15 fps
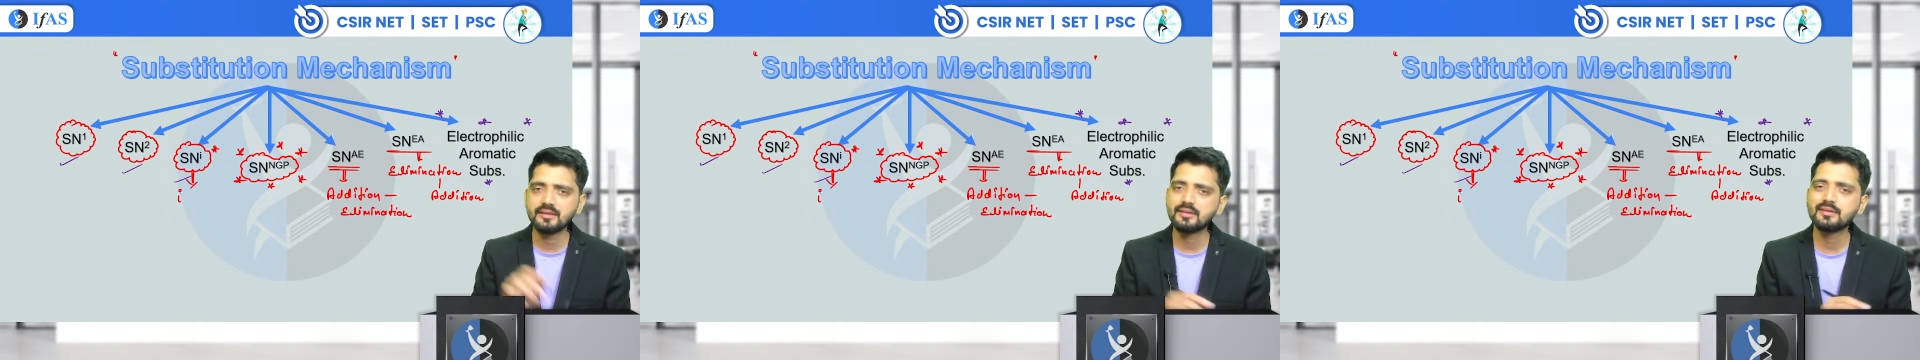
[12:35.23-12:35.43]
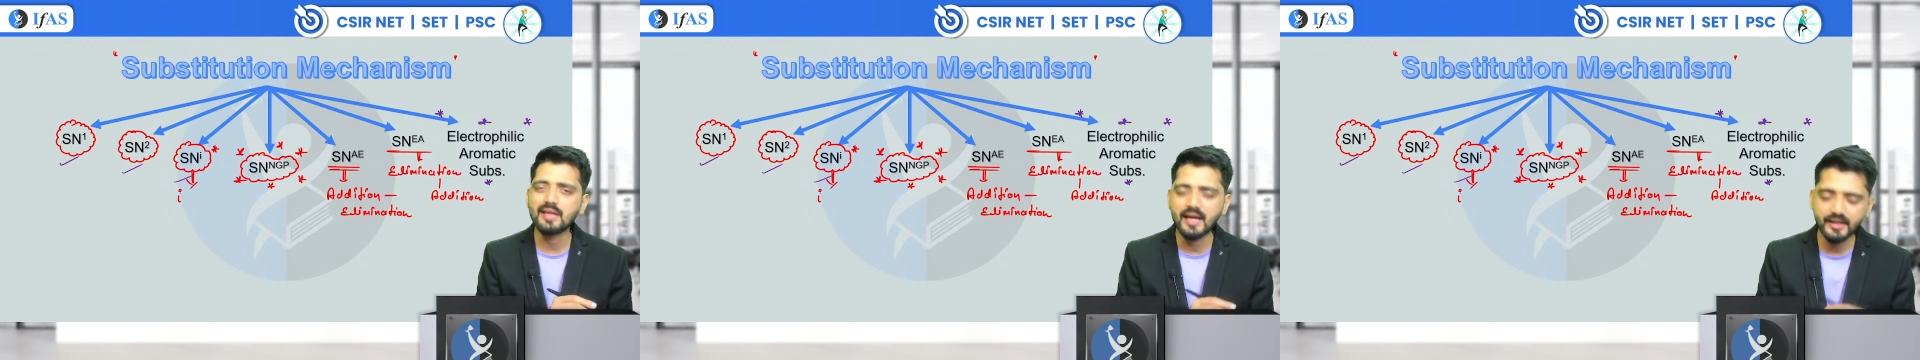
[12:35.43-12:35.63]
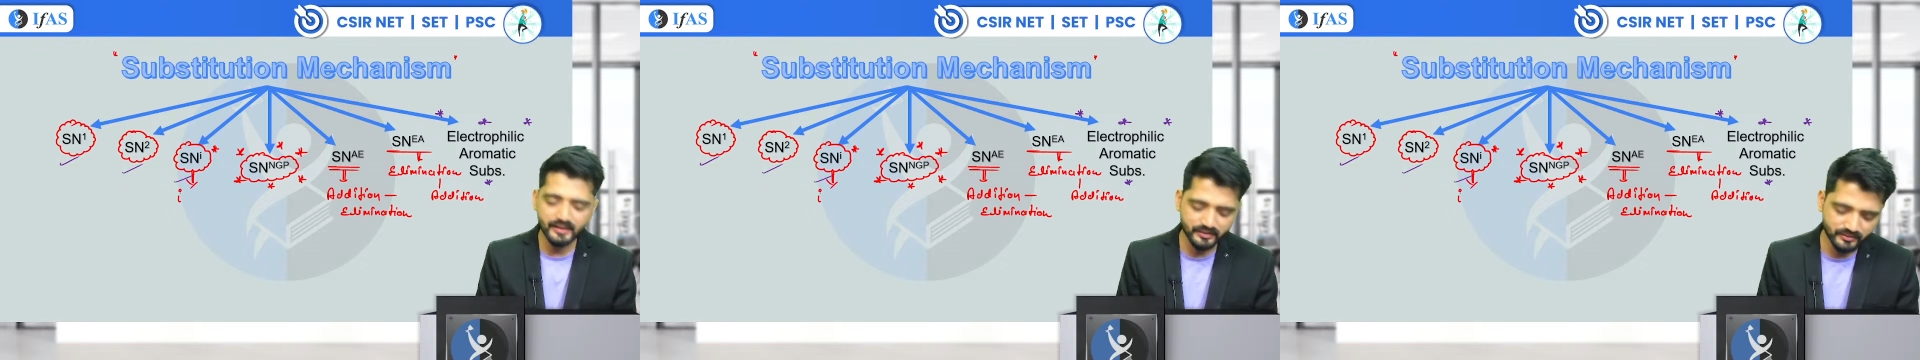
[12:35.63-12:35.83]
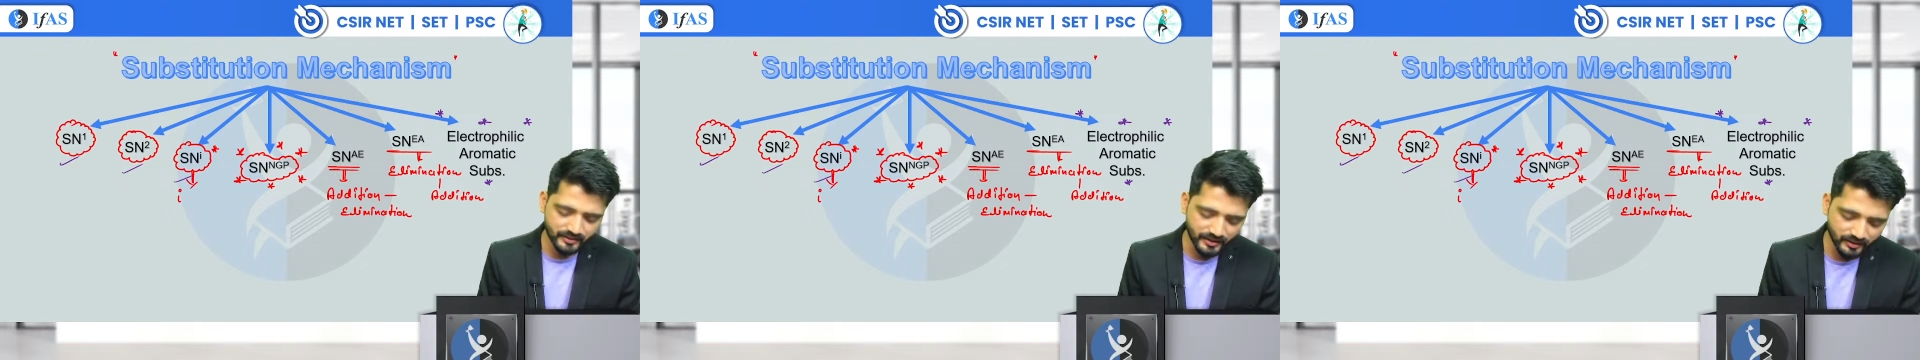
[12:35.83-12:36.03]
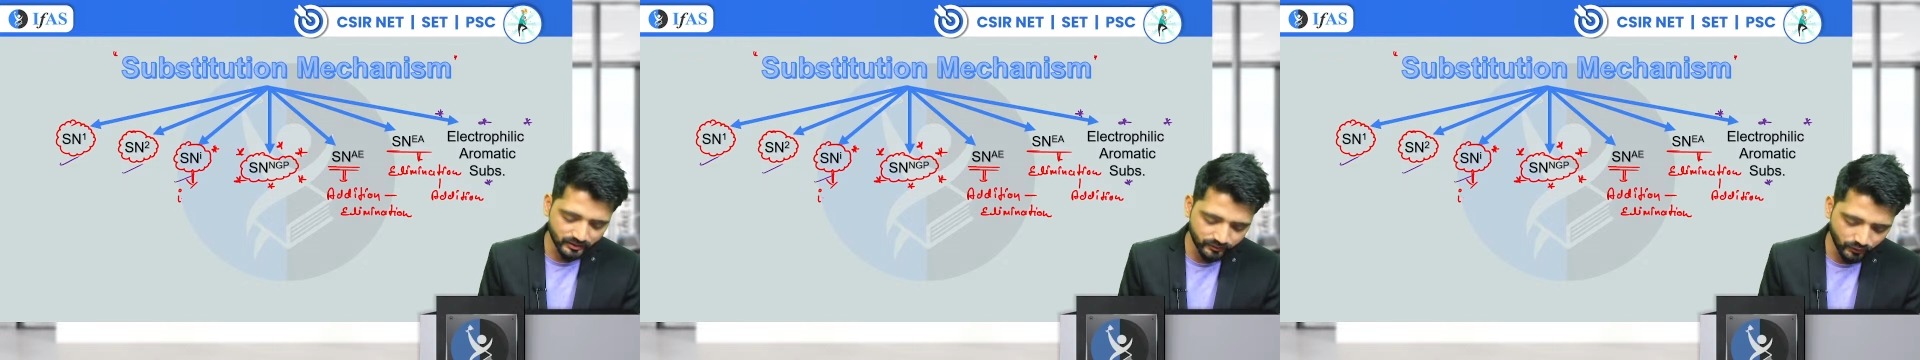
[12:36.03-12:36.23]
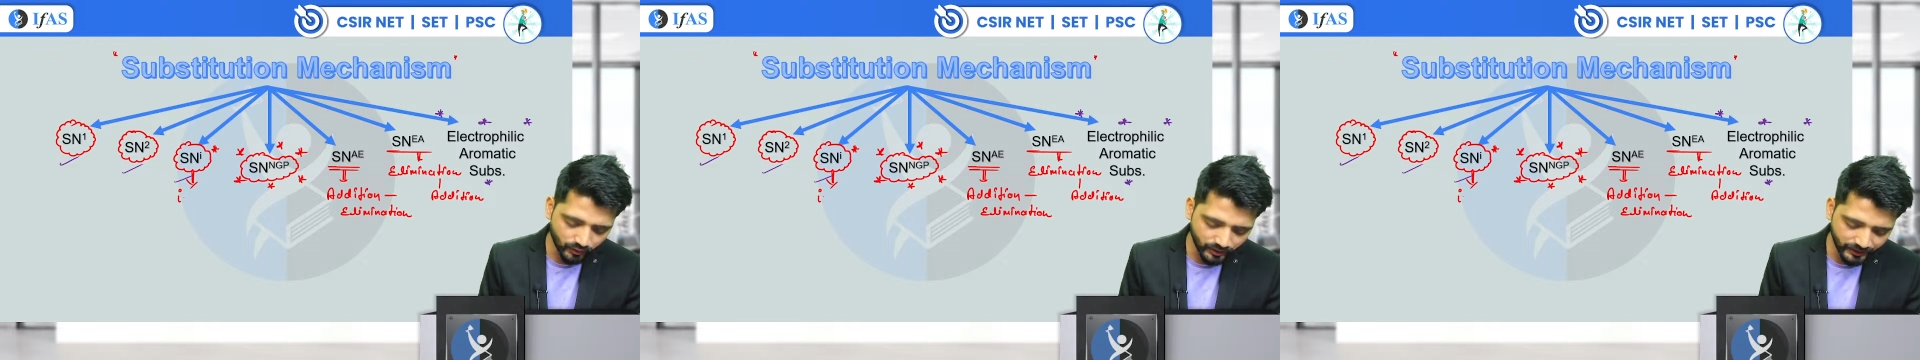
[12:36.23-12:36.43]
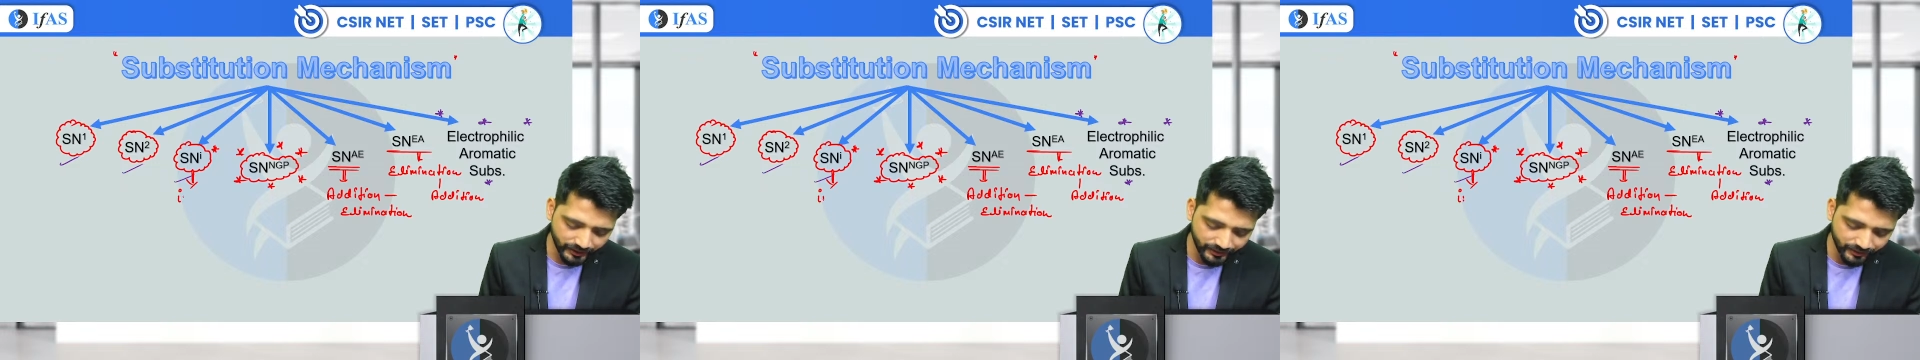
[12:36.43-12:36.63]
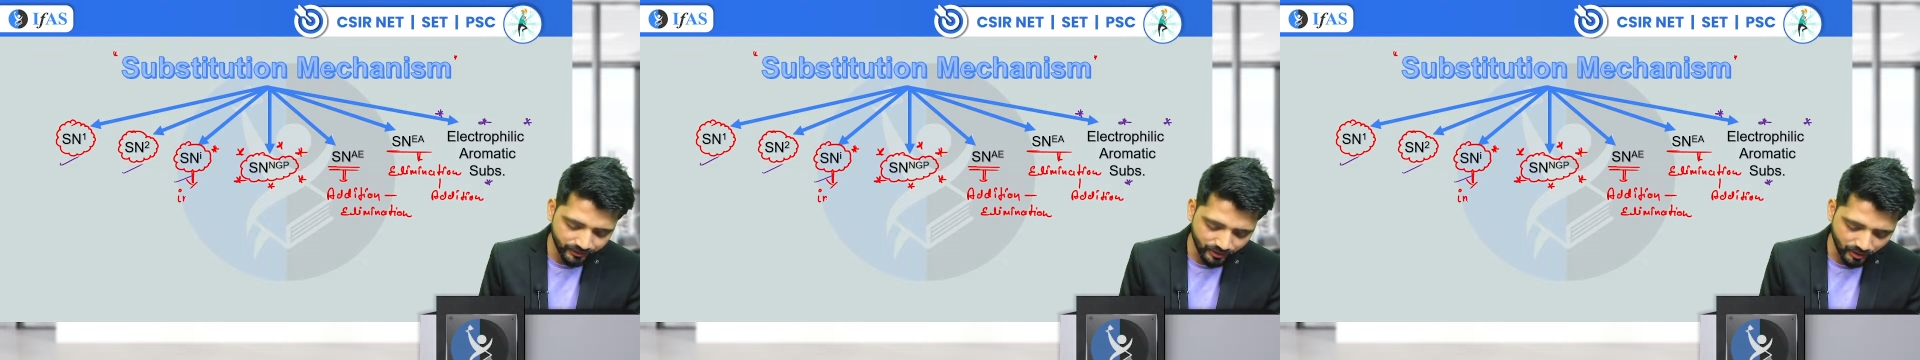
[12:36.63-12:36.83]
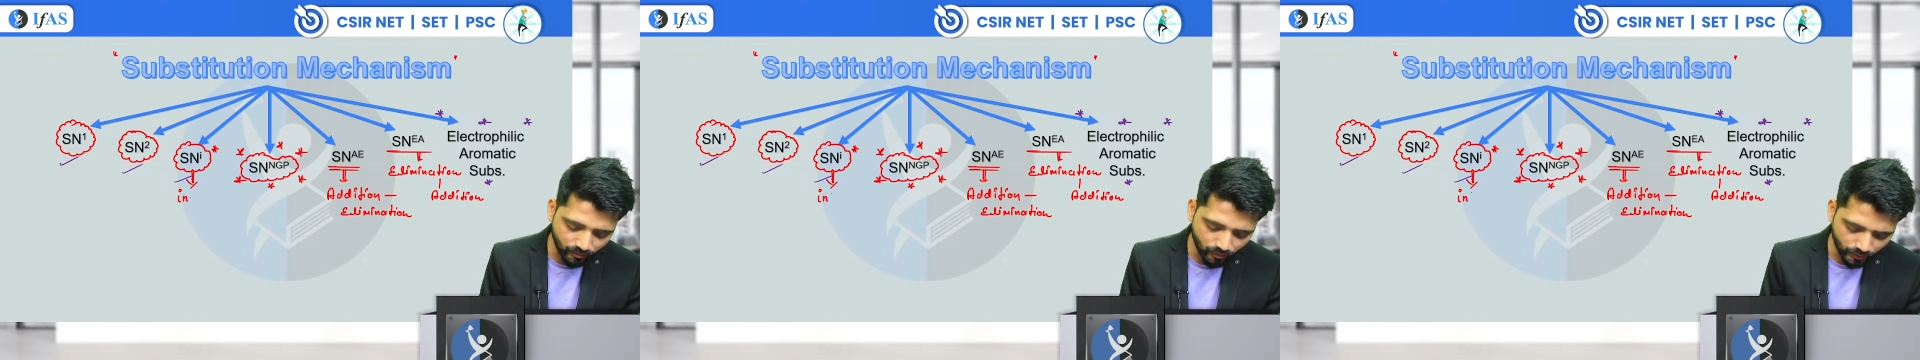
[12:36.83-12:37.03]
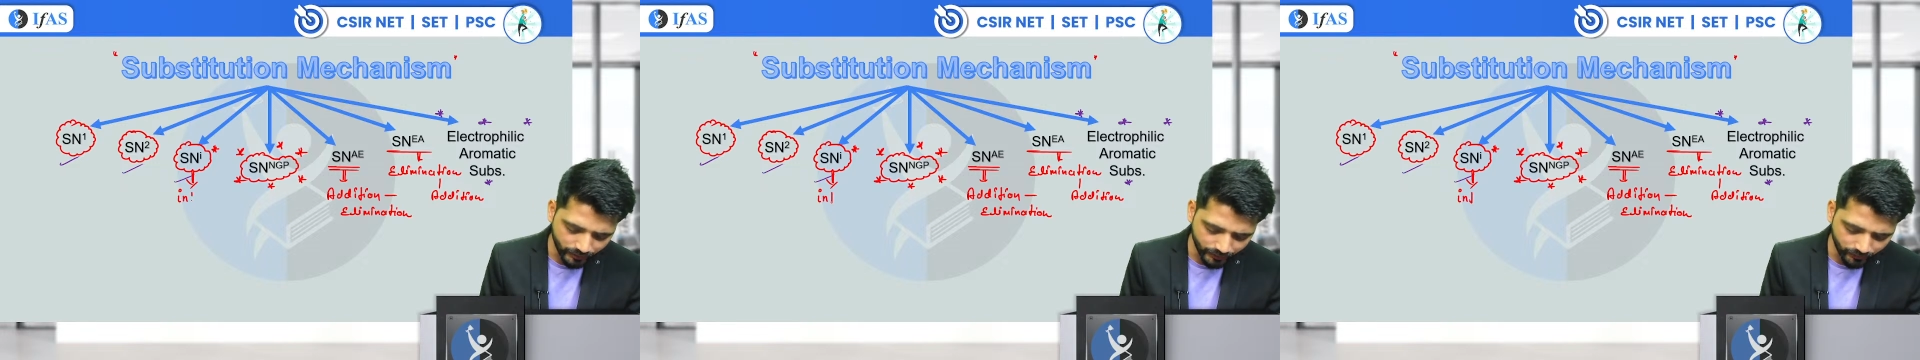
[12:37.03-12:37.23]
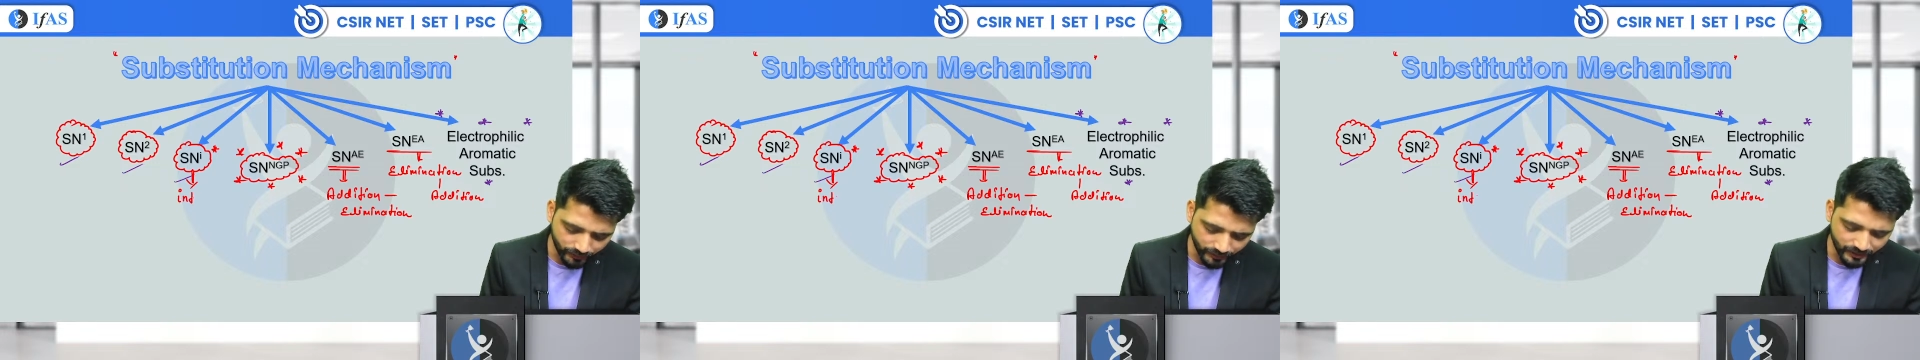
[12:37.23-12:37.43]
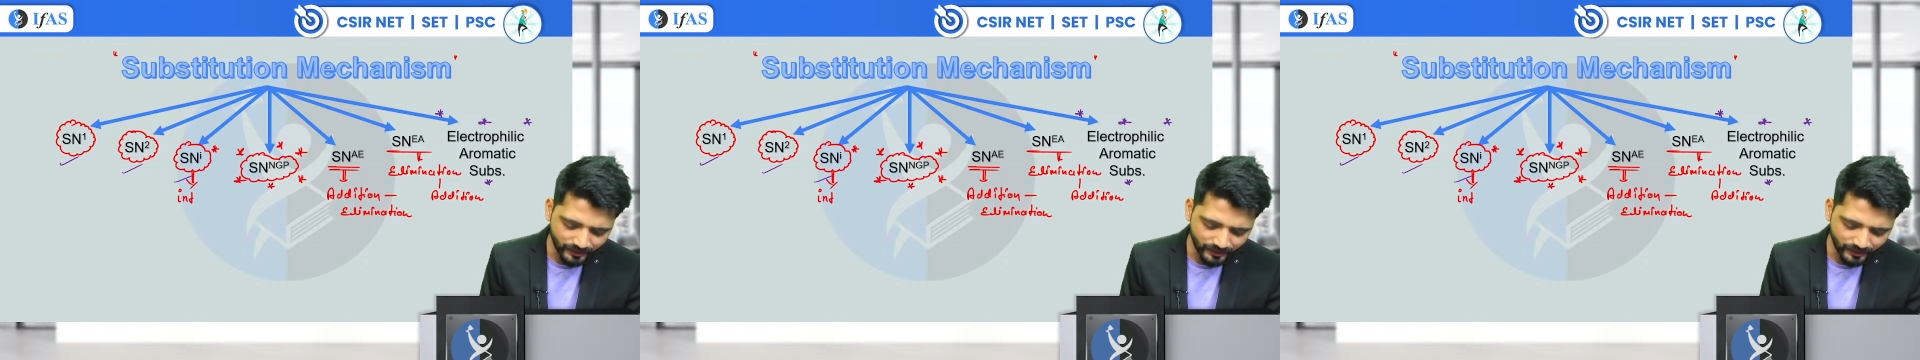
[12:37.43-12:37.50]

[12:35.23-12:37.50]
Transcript: This I stands for intramolecular,